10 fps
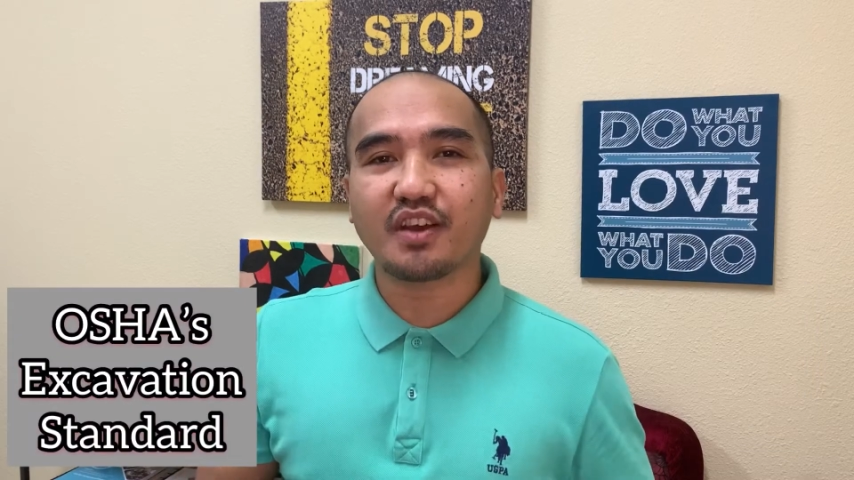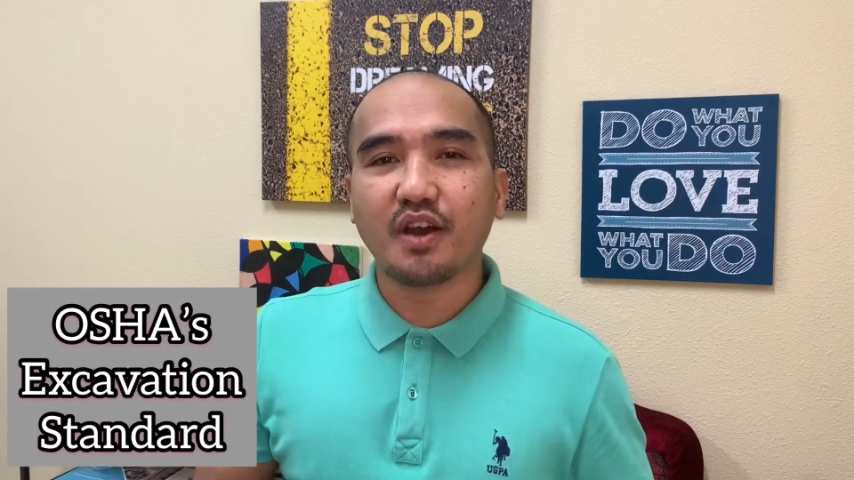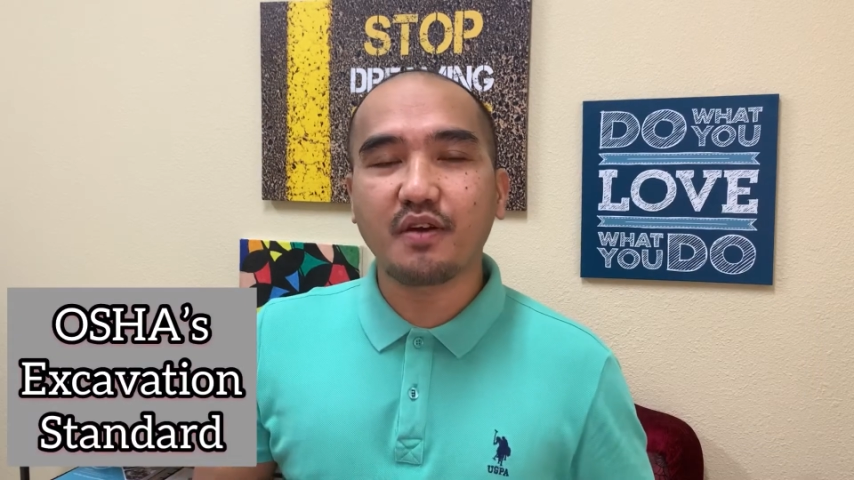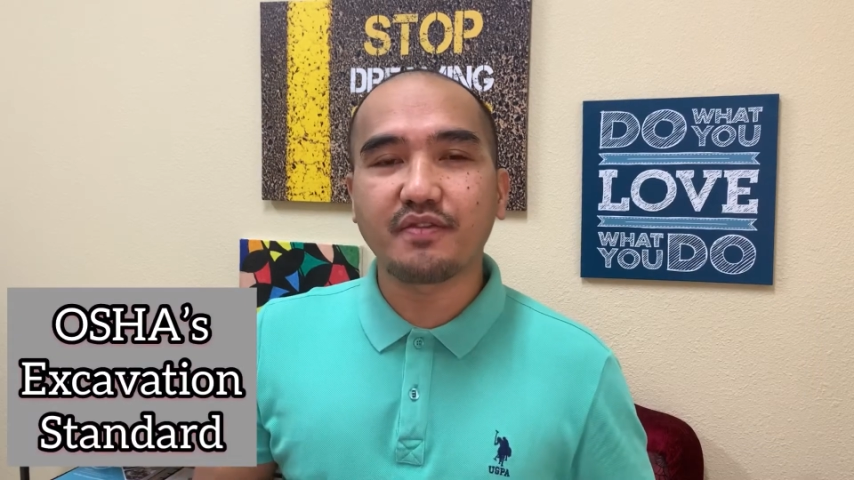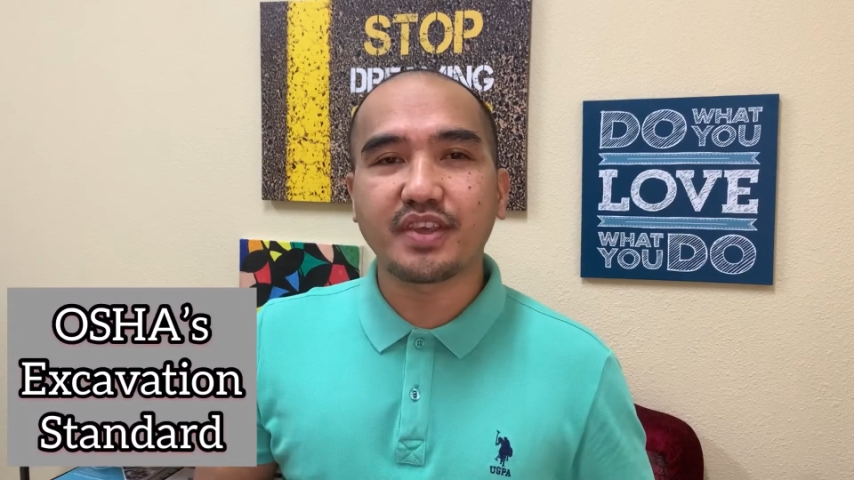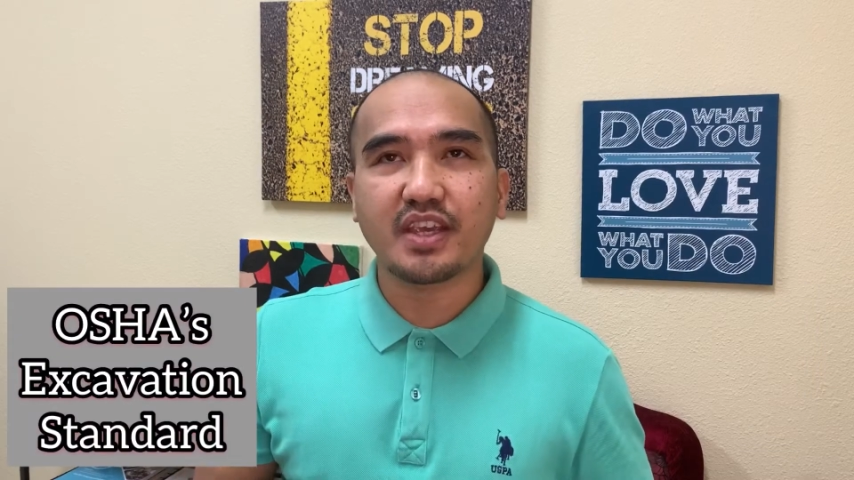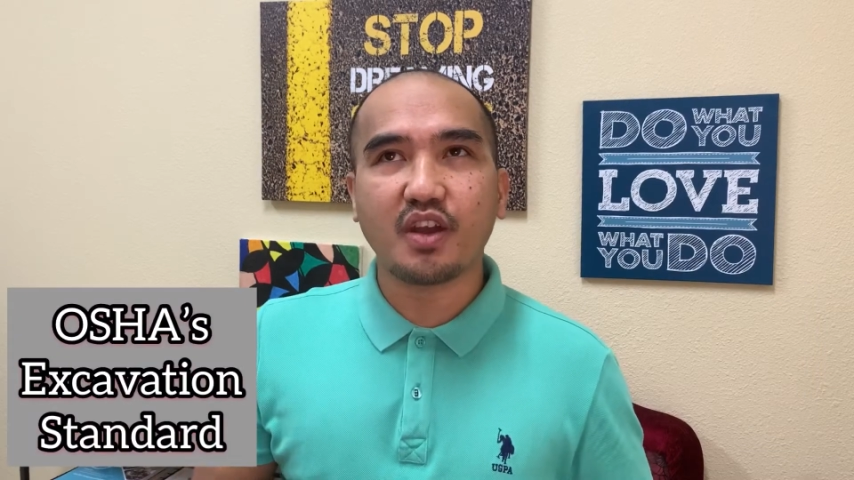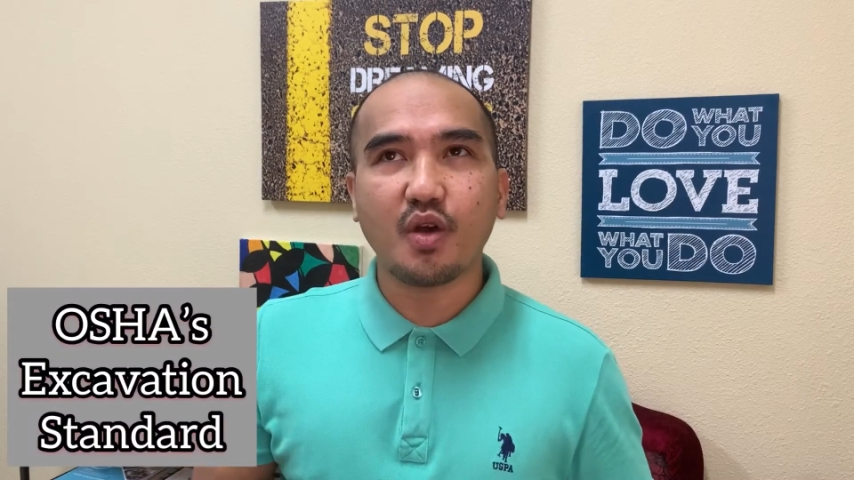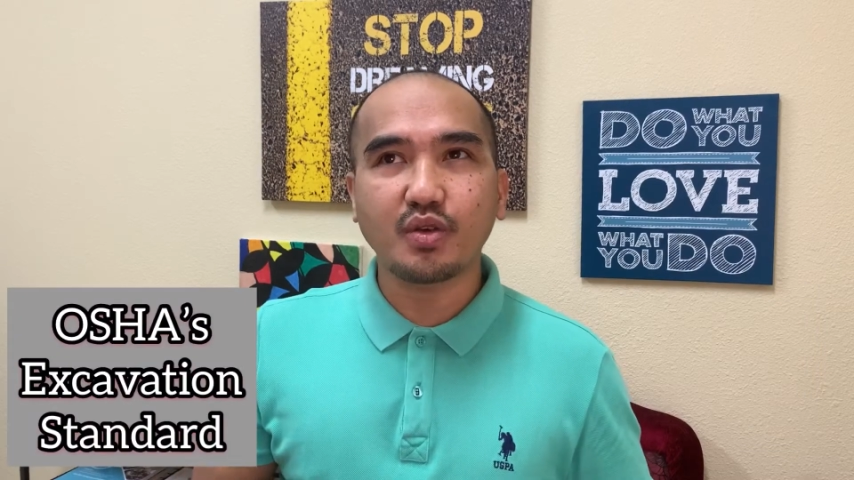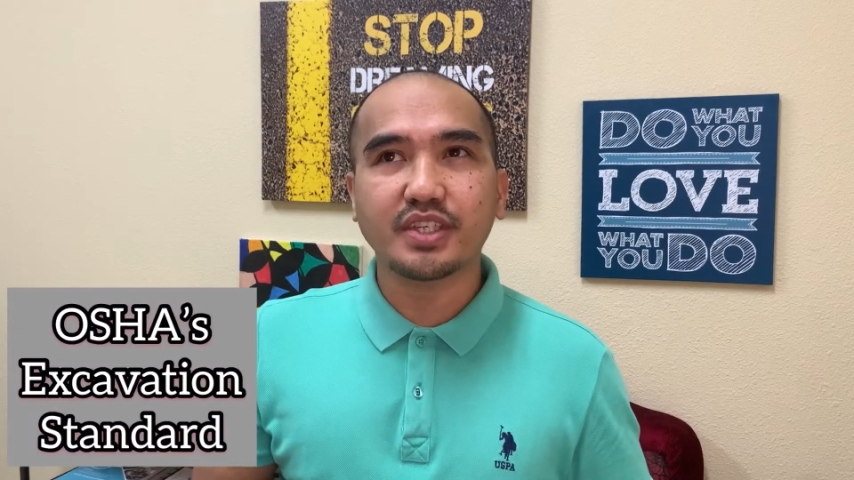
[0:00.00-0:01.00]
of the
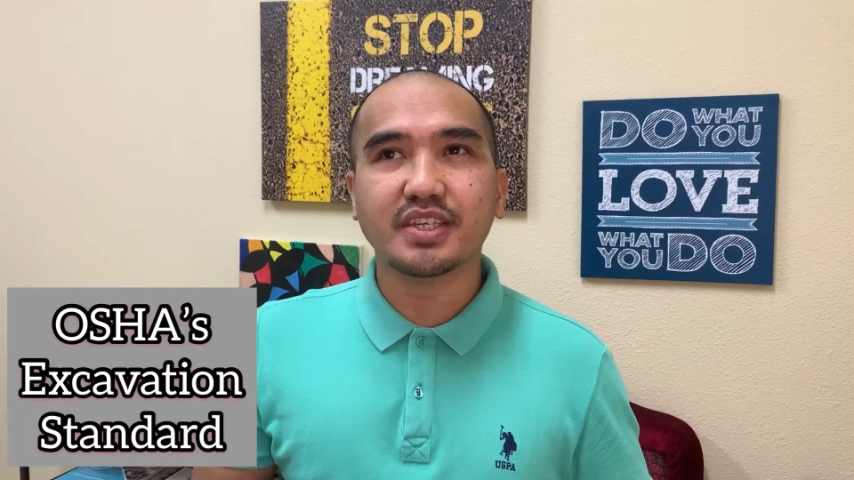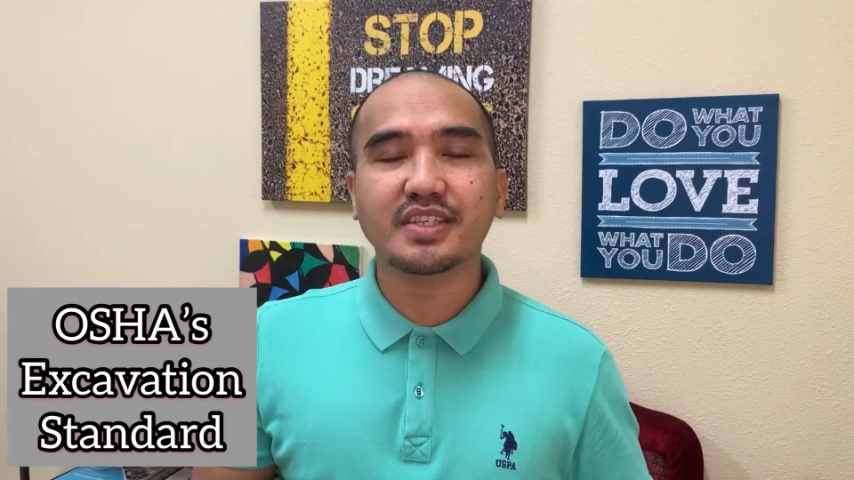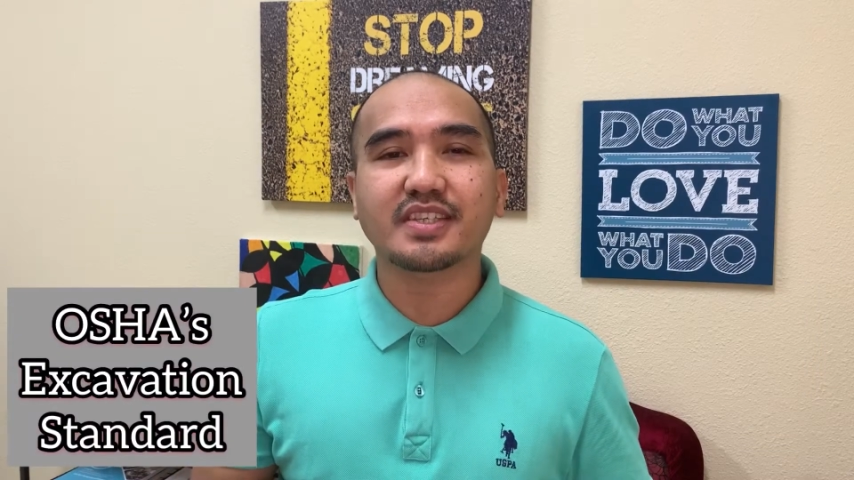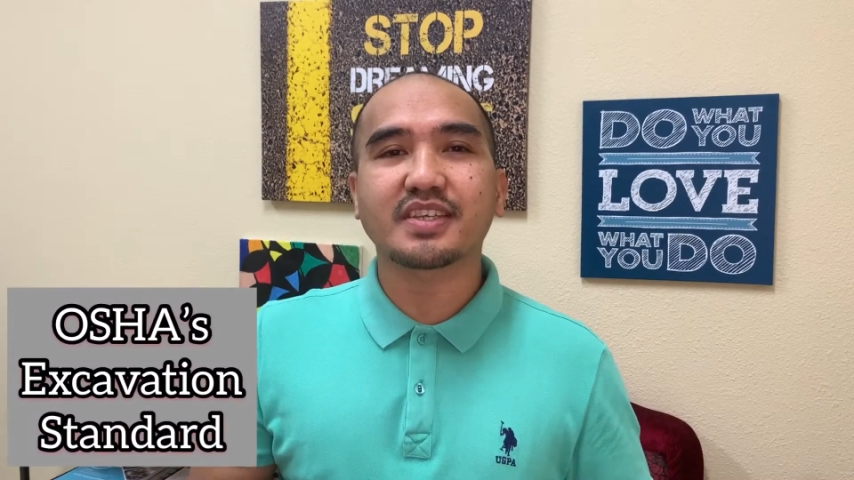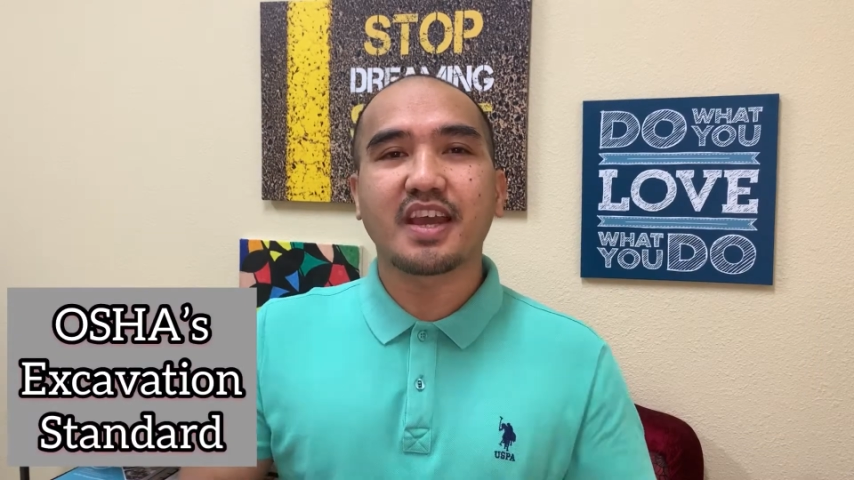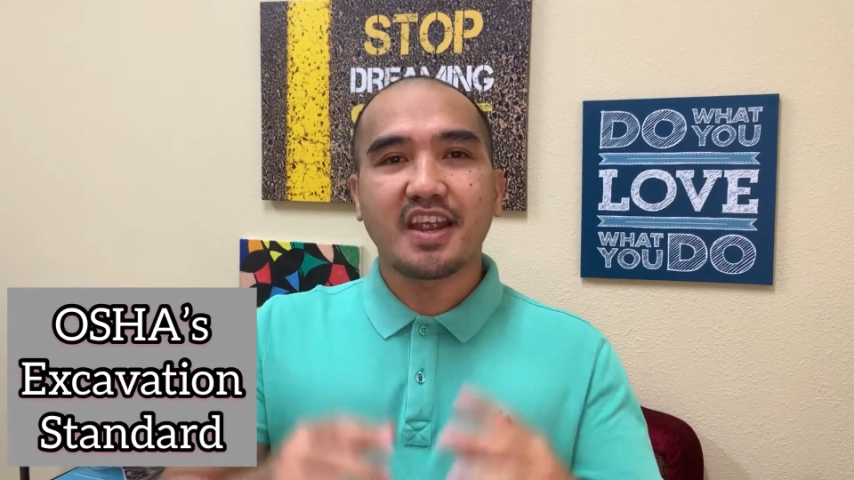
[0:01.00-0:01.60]
OSHA's